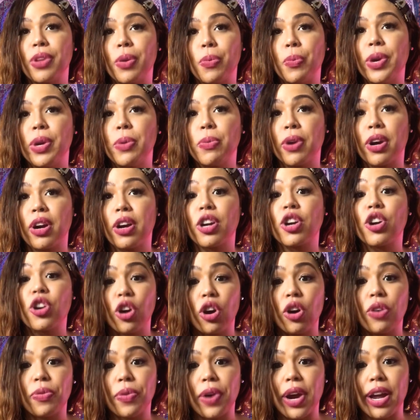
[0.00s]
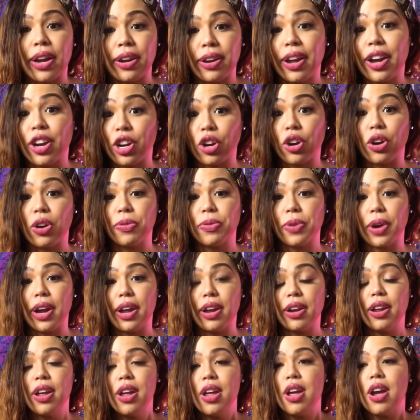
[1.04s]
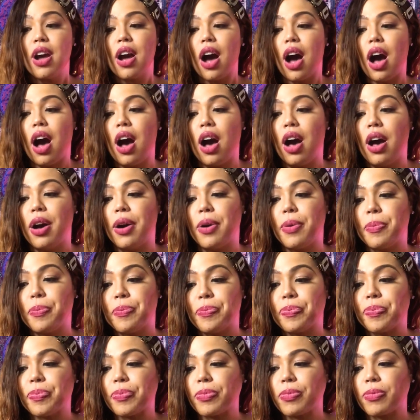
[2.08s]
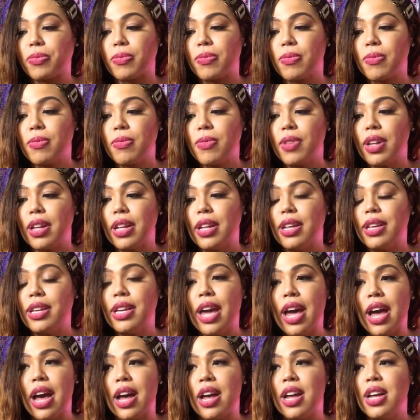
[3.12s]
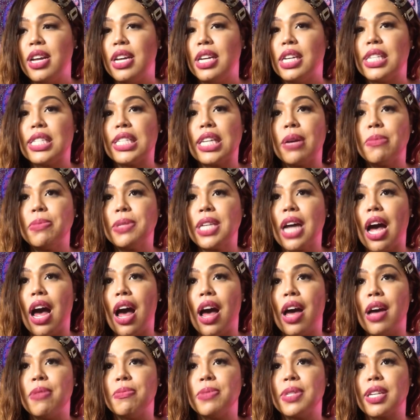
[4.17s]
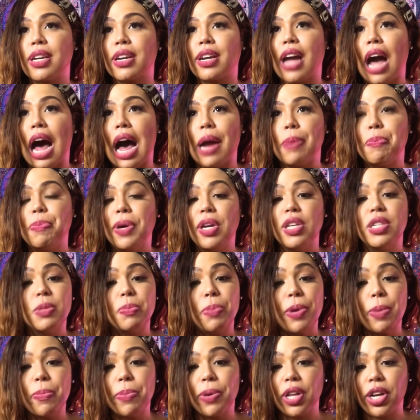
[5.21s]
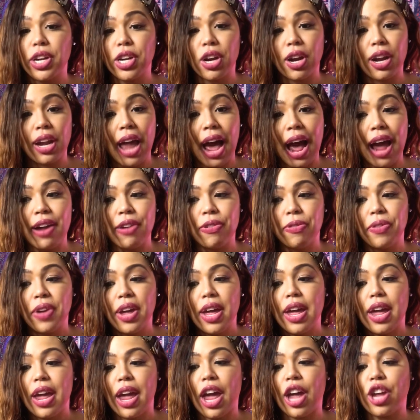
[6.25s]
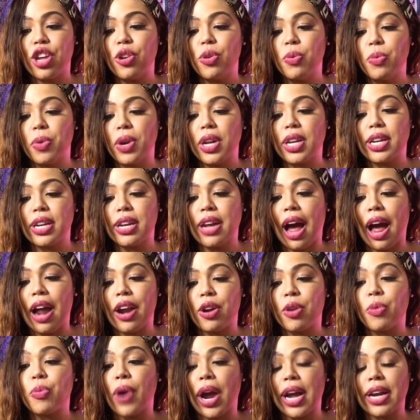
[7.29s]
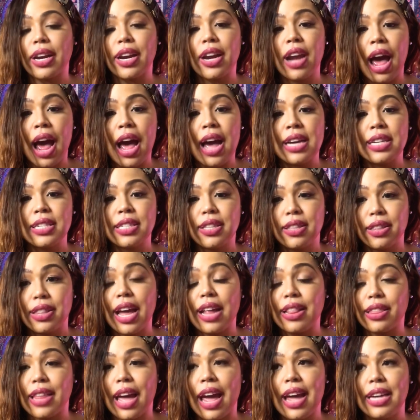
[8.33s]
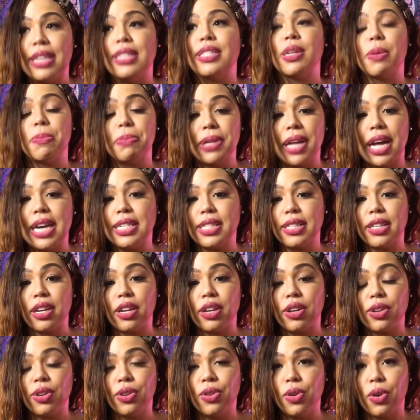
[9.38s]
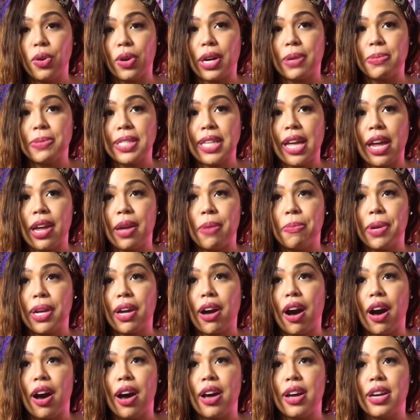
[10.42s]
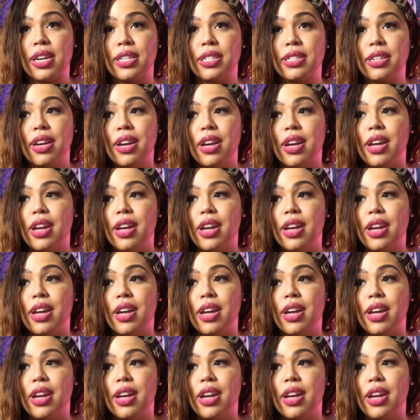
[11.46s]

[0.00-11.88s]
we were girlfriend and girlfriend. Yeah, sometimes God puts people in your life and you really got to recognize that that is a blessing. You know what I'm saying? Because